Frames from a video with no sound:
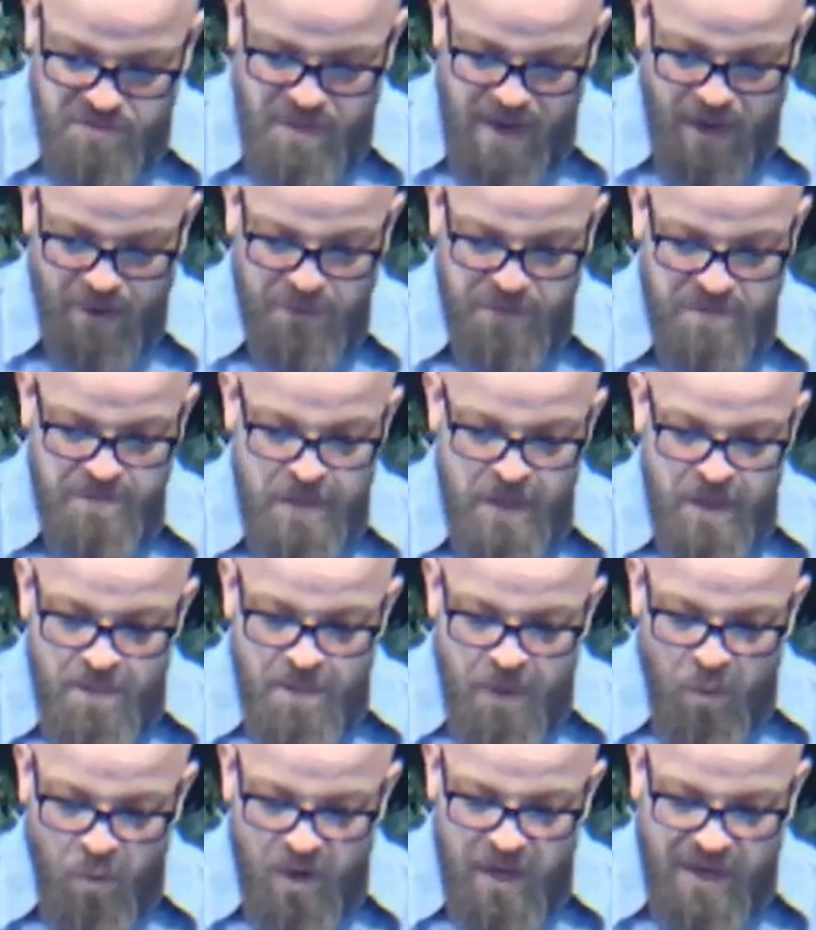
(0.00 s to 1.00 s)
mouth,
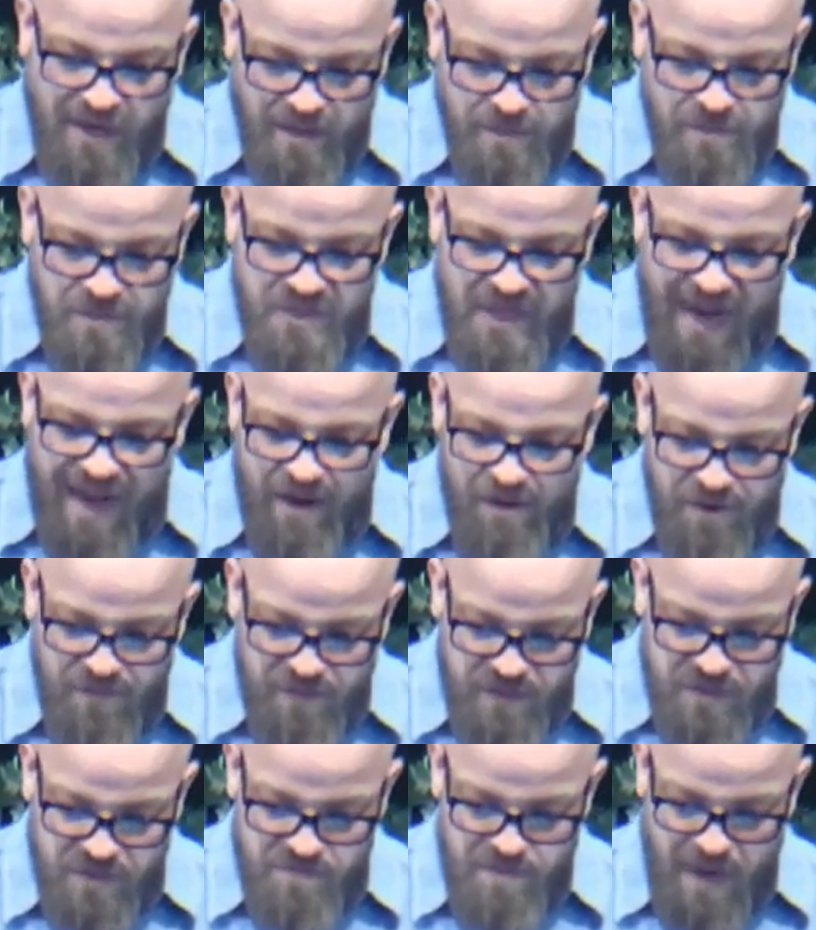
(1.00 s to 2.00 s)
but what comes out of
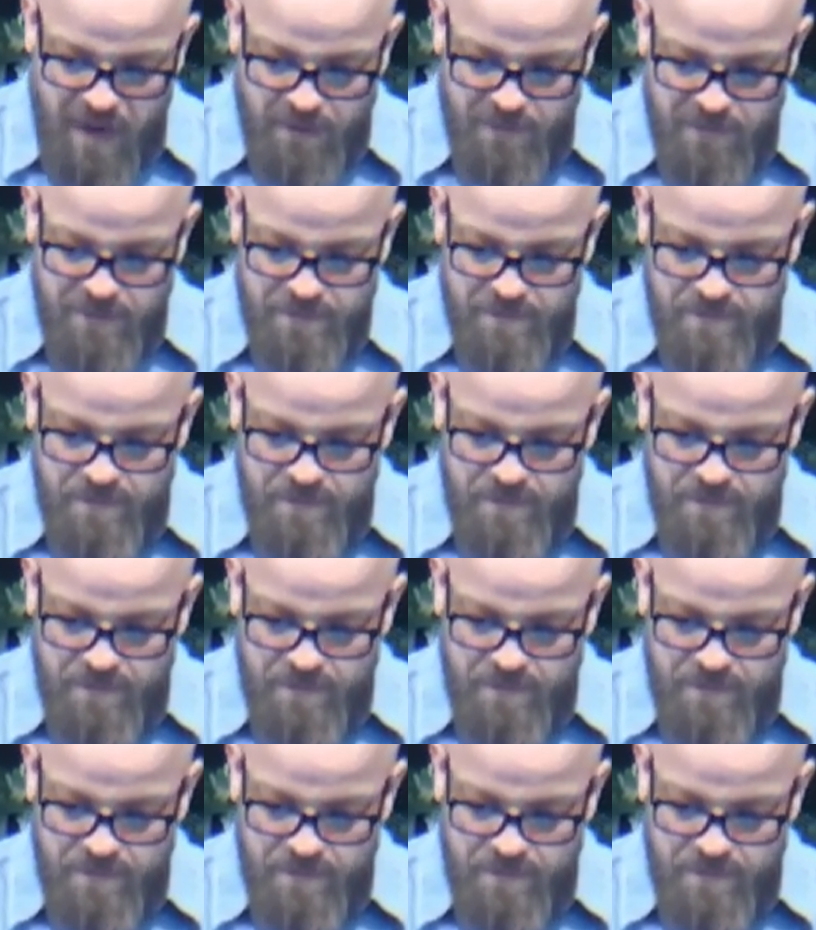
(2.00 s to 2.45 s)
his mouth.